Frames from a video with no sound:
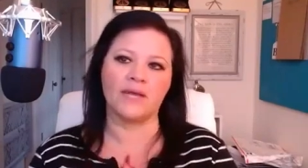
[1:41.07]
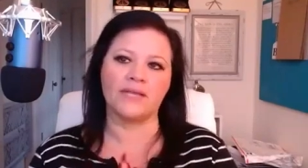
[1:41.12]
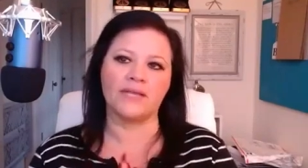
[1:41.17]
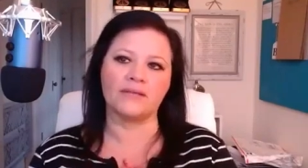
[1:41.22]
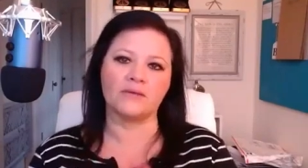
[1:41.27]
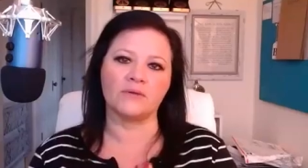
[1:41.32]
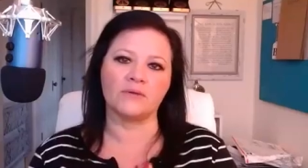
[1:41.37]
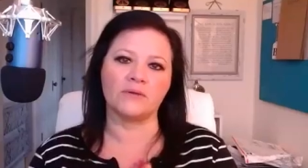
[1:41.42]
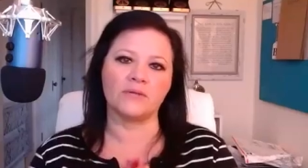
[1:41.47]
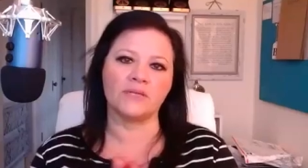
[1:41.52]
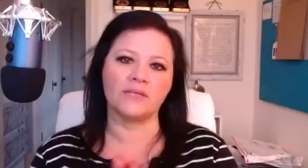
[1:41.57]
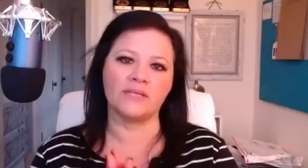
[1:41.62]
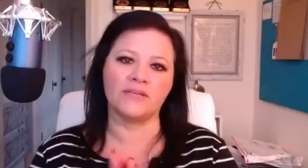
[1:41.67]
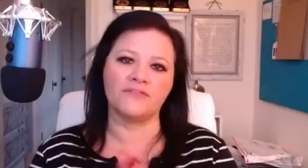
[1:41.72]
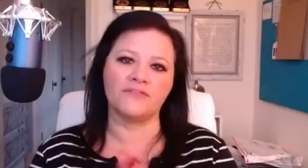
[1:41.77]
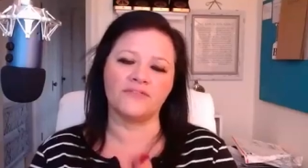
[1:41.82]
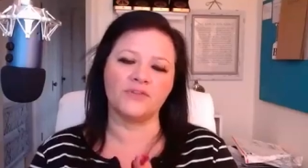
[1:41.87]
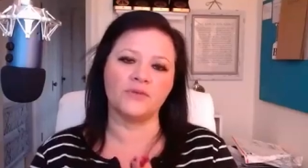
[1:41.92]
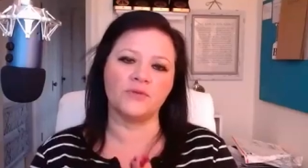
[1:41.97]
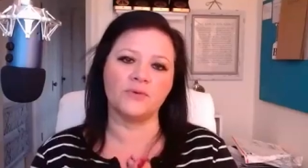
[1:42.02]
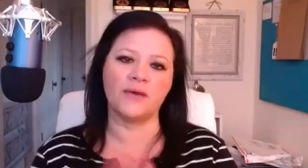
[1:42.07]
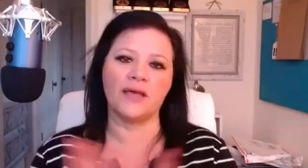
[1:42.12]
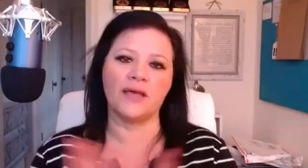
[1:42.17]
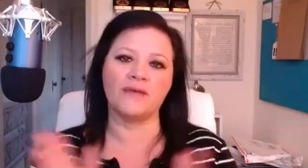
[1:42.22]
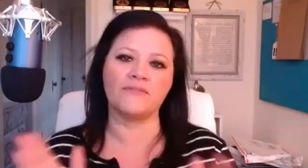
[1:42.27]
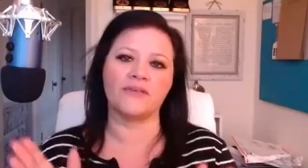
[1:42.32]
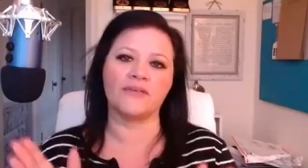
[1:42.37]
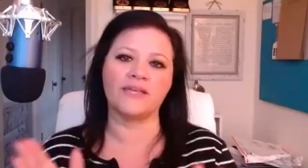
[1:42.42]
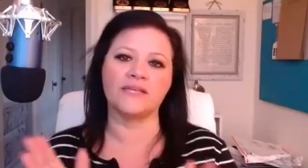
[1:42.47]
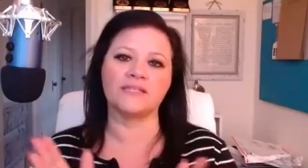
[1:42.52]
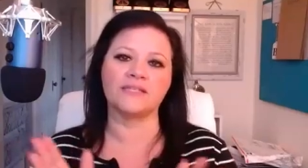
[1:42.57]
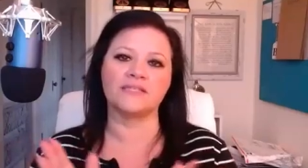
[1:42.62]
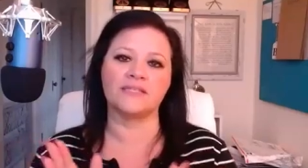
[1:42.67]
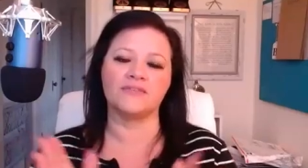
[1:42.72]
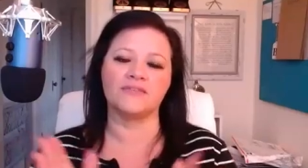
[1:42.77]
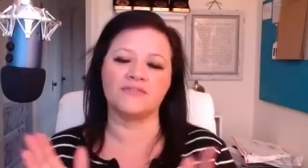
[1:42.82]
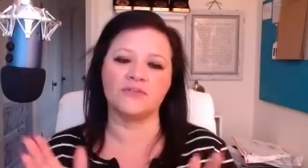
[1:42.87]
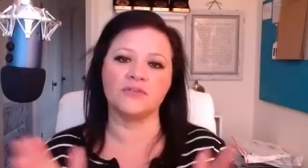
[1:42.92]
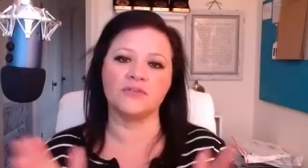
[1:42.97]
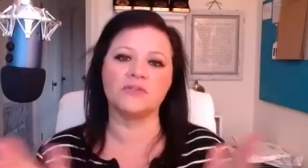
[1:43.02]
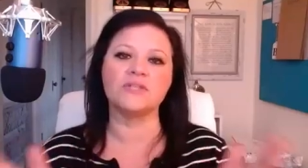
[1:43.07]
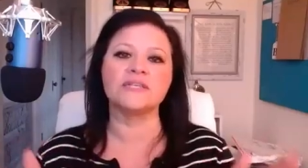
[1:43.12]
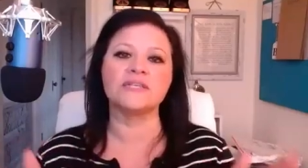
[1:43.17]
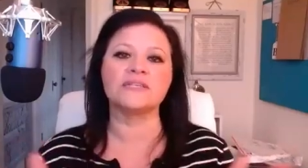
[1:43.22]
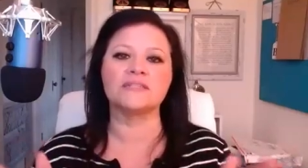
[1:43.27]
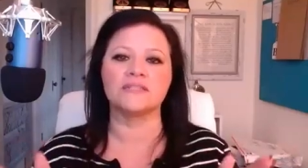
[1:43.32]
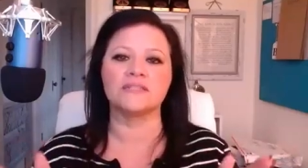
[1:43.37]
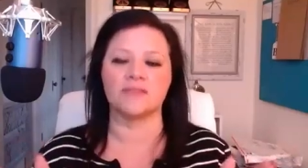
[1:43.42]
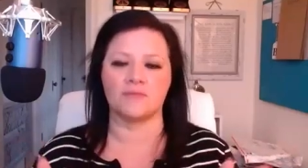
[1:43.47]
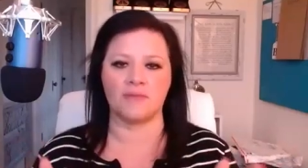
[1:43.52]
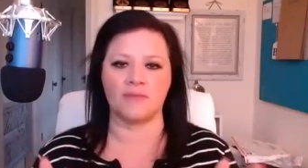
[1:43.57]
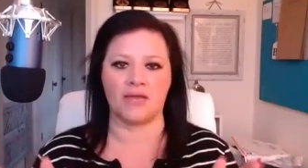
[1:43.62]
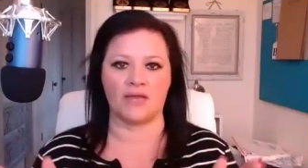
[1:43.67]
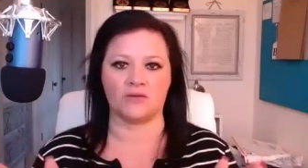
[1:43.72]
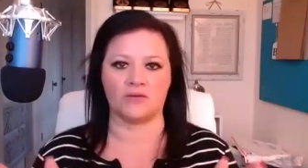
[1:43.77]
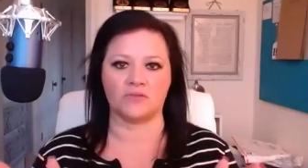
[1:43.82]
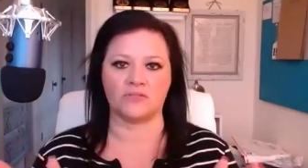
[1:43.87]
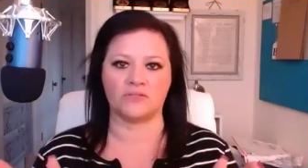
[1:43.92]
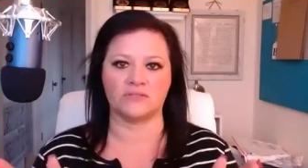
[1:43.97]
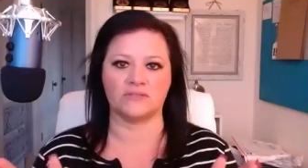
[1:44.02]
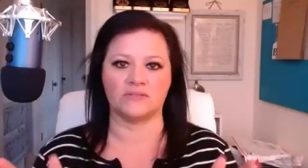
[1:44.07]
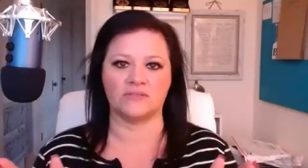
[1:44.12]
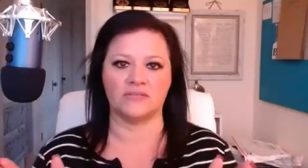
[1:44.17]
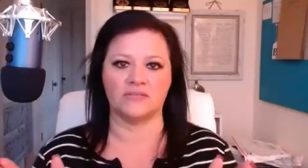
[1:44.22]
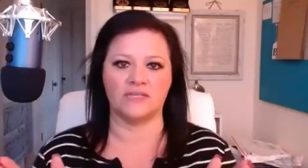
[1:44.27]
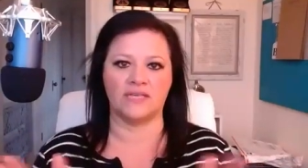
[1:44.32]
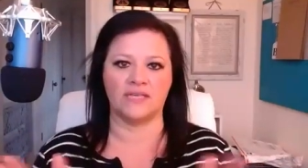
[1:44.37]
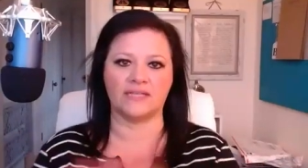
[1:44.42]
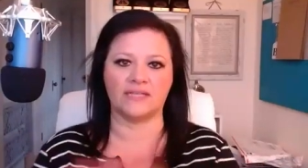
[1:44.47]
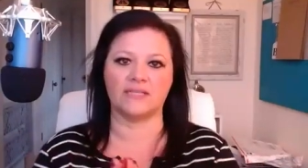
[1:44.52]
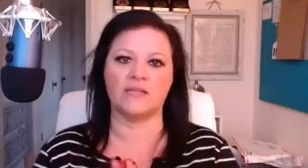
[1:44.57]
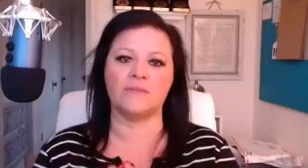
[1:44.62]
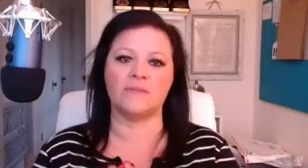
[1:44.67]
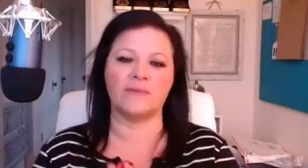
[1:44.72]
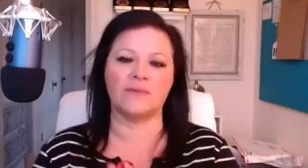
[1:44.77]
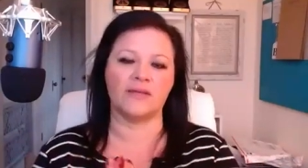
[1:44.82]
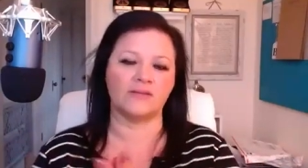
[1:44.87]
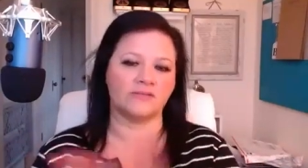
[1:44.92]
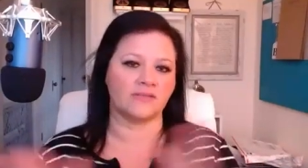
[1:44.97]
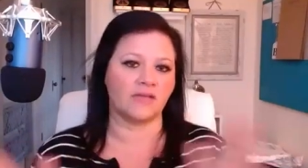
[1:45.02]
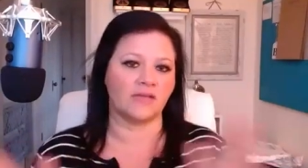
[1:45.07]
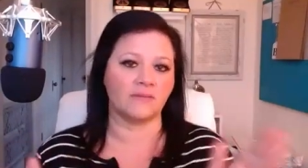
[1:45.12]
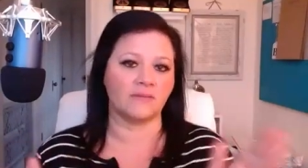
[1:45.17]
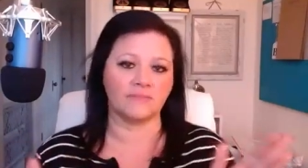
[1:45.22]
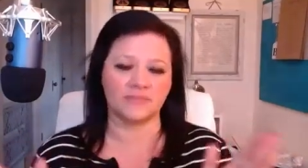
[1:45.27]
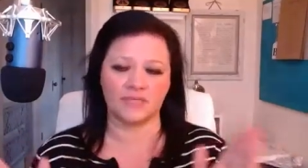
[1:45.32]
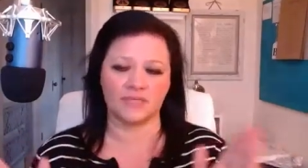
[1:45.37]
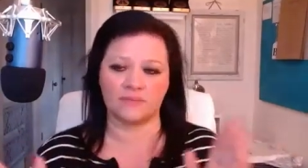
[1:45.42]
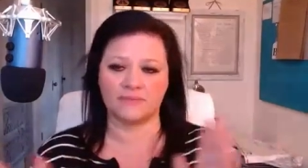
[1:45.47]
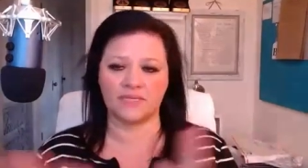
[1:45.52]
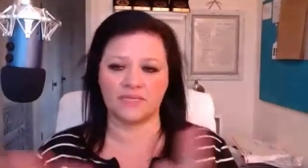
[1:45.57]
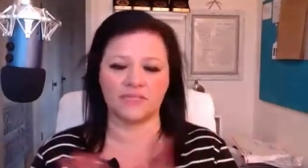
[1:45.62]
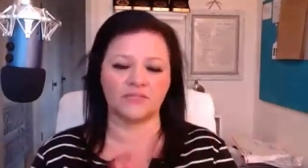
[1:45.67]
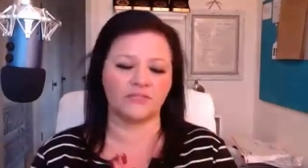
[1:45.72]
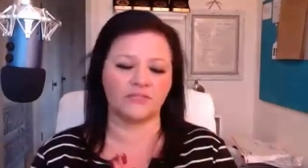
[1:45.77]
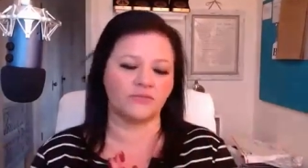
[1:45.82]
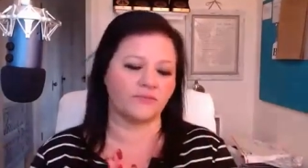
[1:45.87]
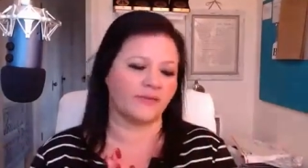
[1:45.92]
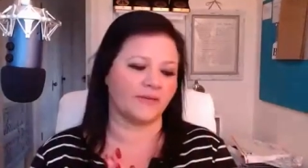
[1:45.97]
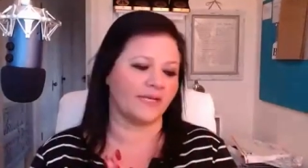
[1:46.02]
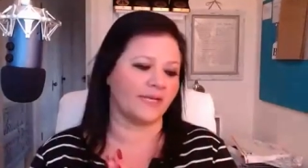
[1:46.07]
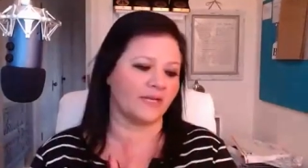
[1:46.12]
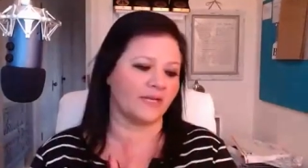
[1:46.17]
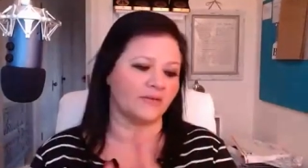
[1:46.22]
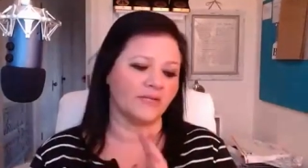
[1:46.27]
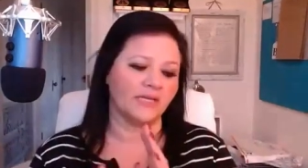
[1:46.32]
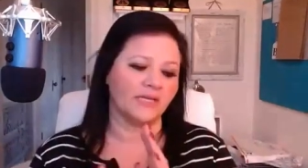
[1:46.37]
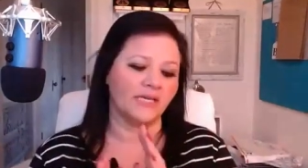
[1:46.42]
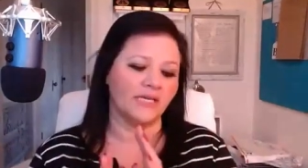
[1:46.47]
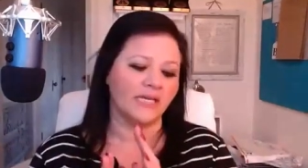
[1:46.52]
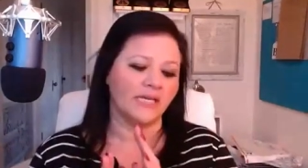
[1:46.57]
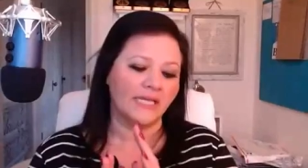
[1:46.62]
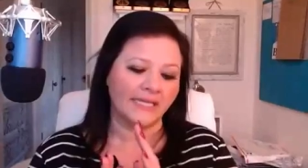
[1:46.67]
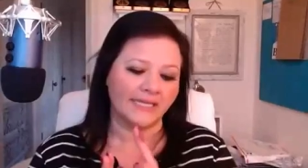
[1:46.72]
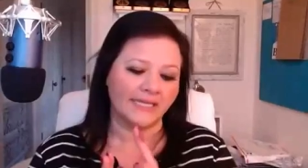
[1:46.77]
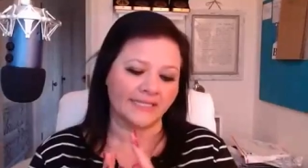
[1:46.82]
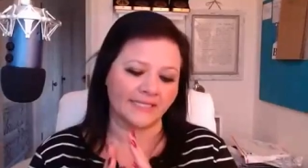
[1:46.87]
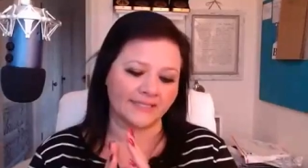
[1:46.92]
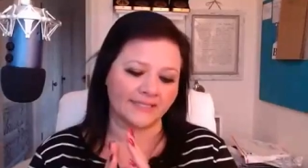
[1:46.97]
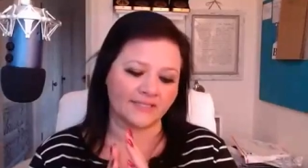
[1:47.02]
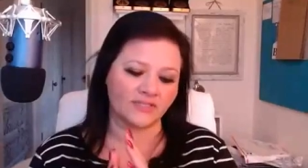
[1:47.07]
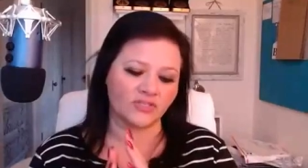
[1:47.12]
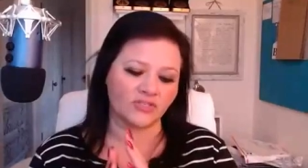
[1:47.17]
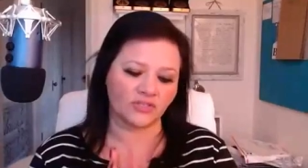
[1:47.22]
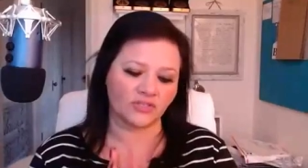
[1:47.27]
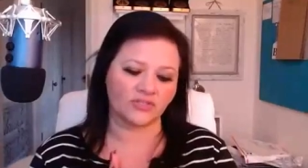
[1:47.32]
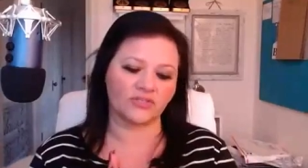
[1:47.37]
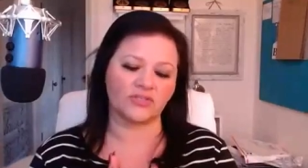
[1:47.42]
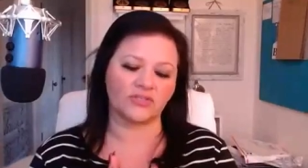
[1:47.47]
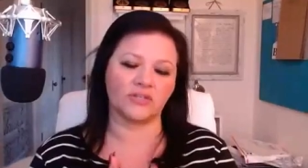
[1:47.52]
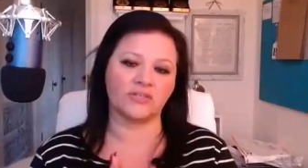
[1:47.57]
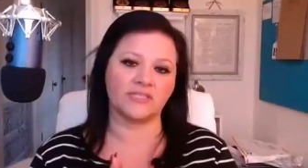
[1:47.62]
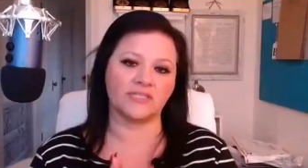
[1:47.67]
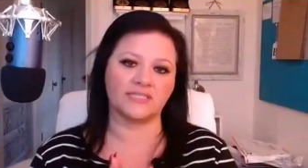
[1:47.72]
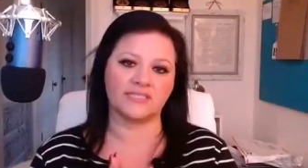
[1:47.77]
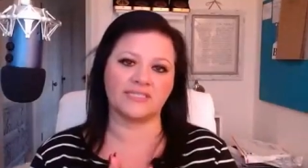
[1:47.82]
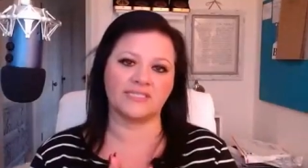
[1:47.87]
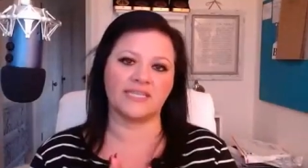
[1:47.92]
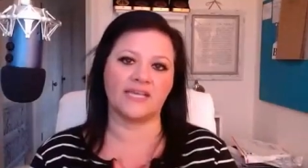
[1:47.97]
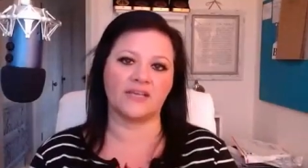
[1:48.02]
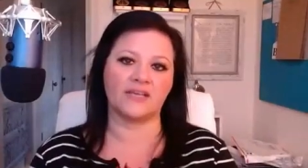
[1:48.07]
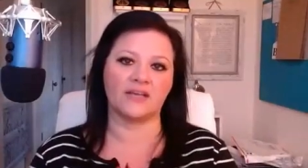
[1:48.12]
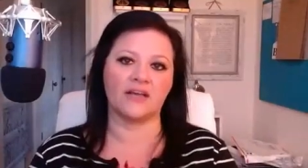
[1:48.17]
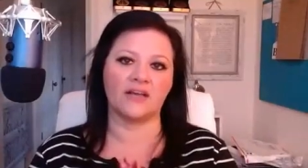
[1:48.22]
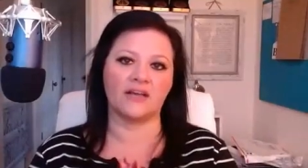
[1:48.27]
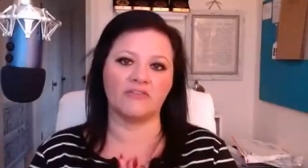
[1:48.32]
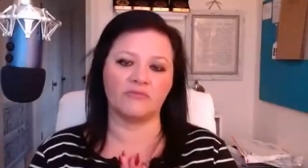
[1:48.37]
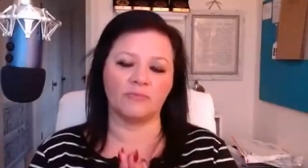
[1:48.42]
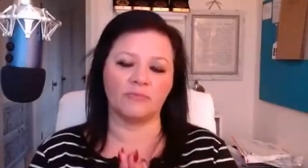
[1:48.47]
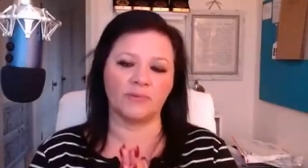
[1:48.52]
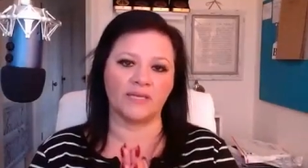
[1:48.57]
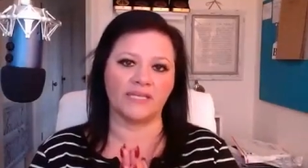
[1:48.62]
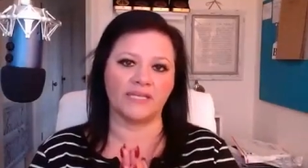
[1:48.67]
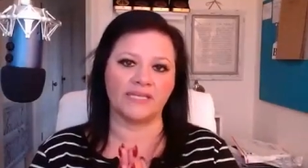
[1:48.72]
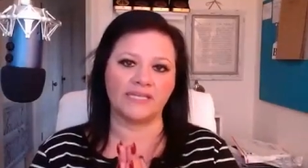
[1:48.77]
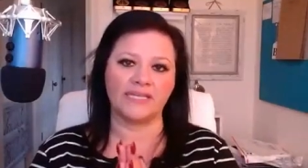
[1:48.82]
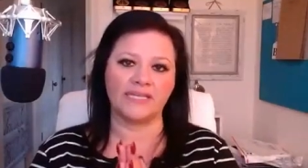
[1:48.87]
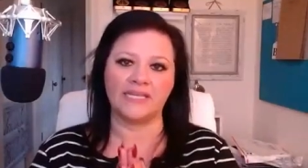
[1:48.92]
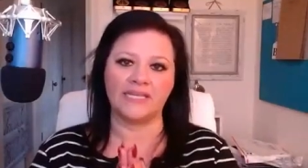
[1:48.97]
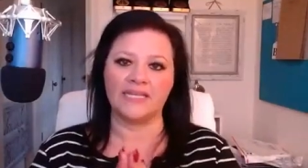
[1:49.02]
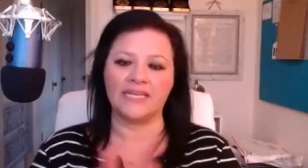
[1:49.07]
but if you have a, if you're in a clubhouse, and clubhouse, I'm, I'm telling you right now, it, it's just starting to take off, but